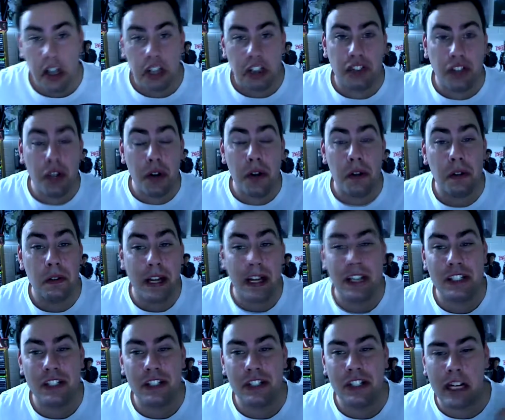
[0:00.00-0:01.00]
So
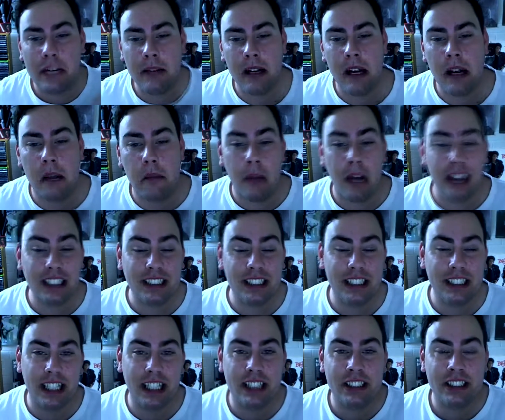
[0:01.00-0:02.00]
ladies and gentlemen, my
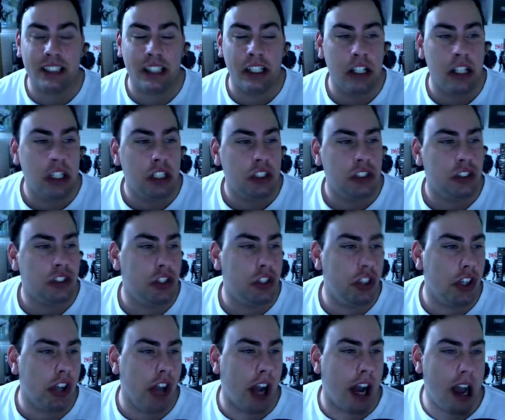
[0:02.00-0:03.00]
suggestion to you
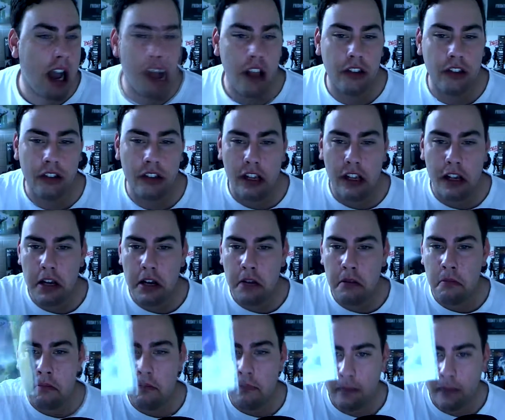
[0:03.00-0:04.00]
guys,
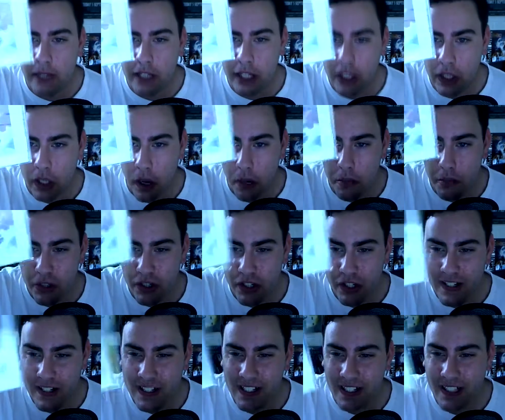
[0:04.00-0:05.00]
here you go,
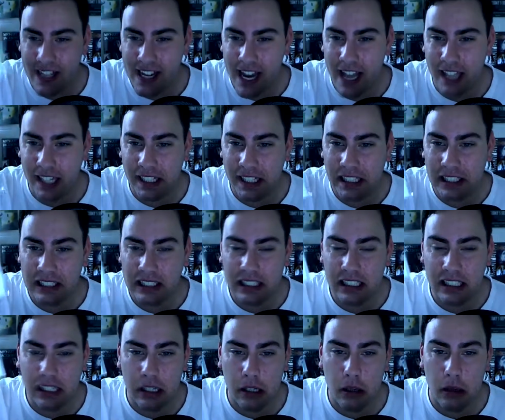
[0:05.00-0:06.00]
Machine Gun Kelly's
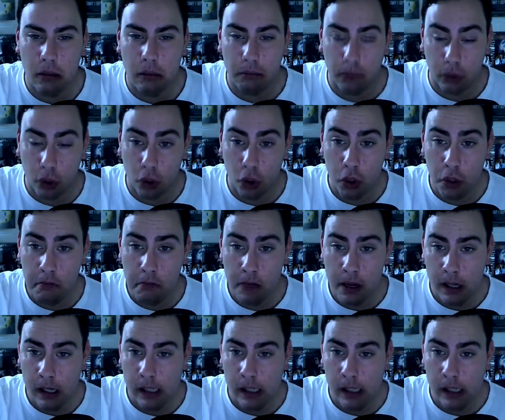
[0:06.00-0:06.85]
Bloom.